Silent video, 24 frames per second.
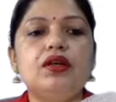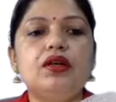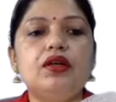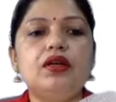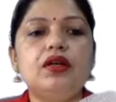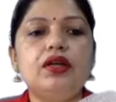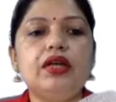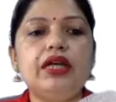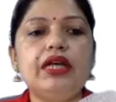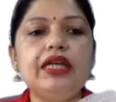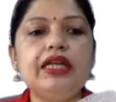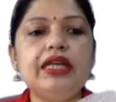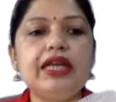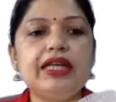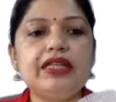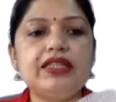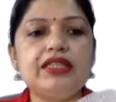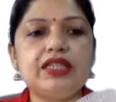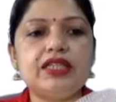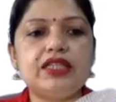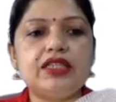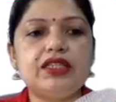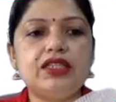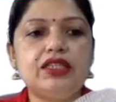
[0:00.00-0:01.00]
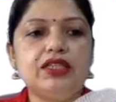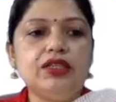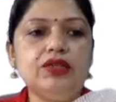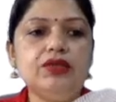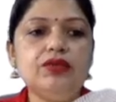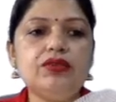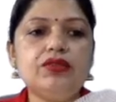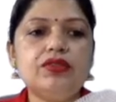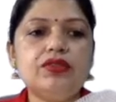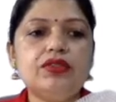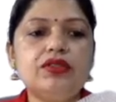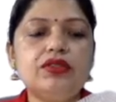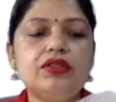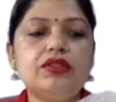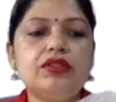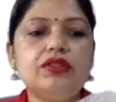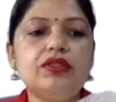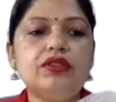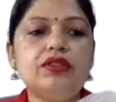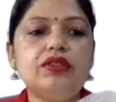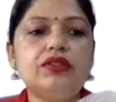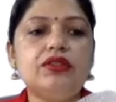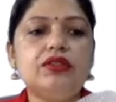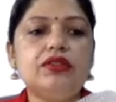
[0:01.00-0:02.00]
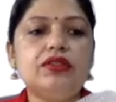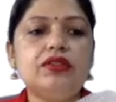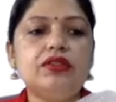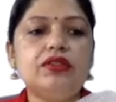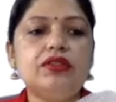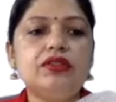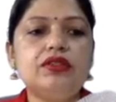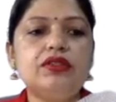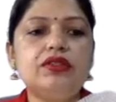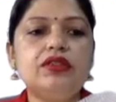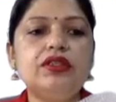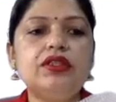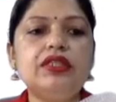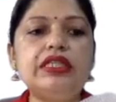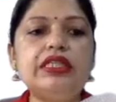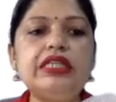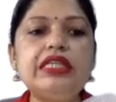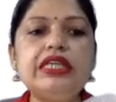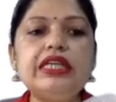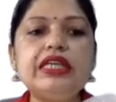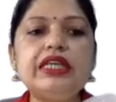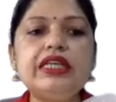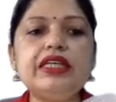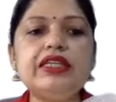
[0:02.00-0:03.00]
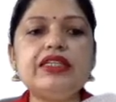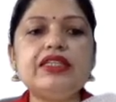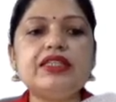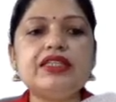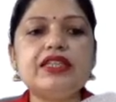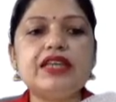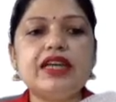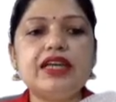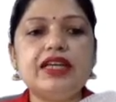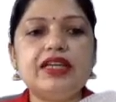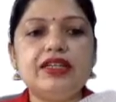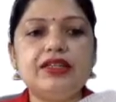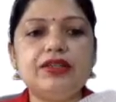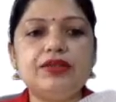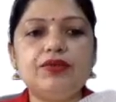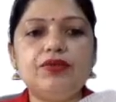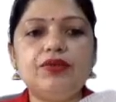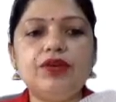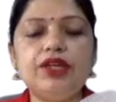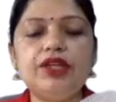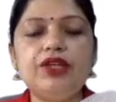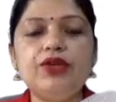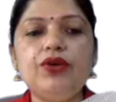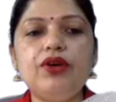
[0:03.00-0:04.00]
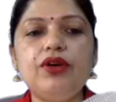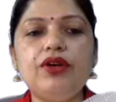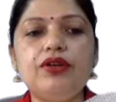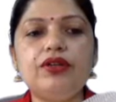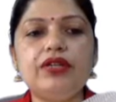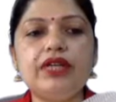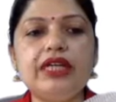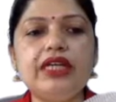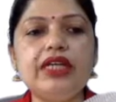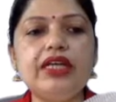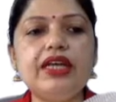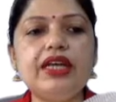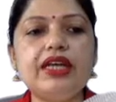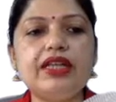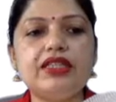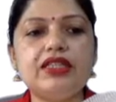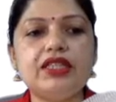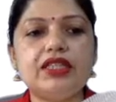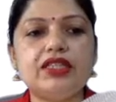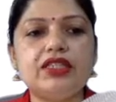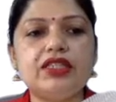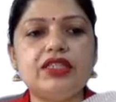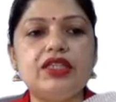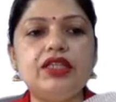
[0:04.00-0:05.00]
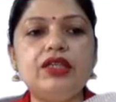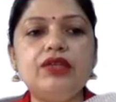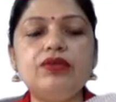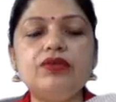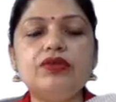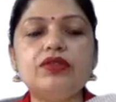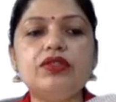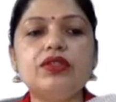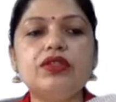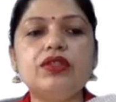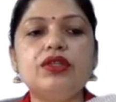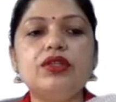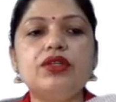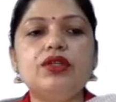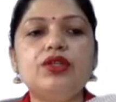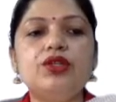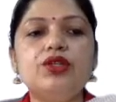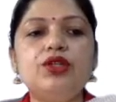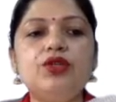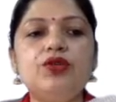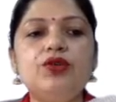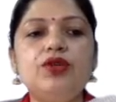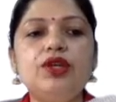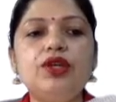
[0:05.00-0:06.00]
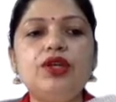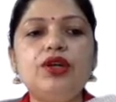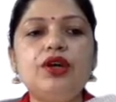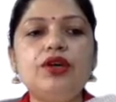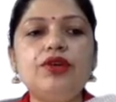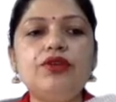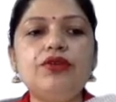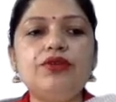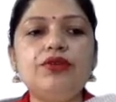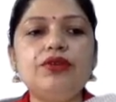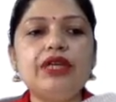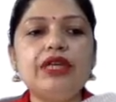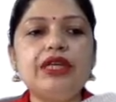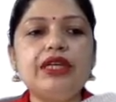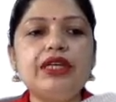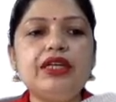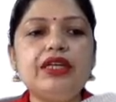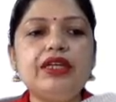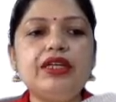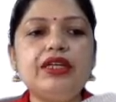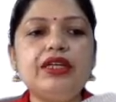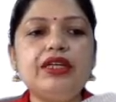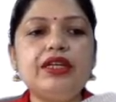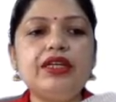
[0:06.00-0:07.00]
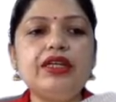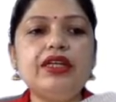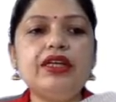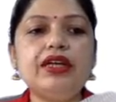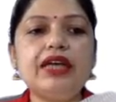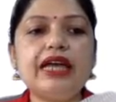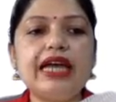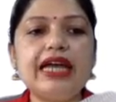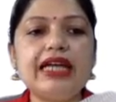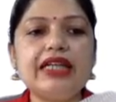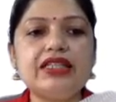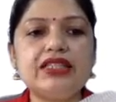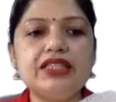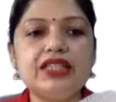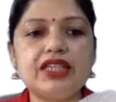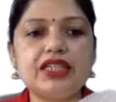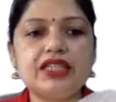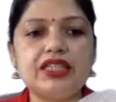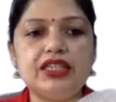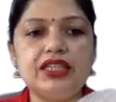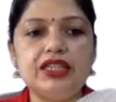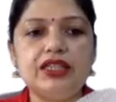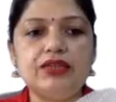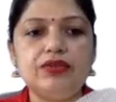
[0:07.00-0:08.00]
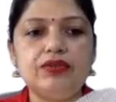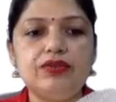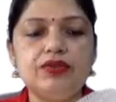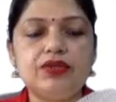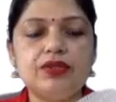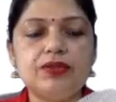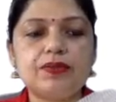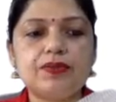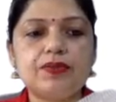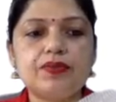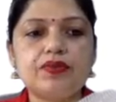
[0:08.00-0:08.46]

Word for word: In adjectives, the D is silent. When you are reading adjectives, you will not read it adjectives.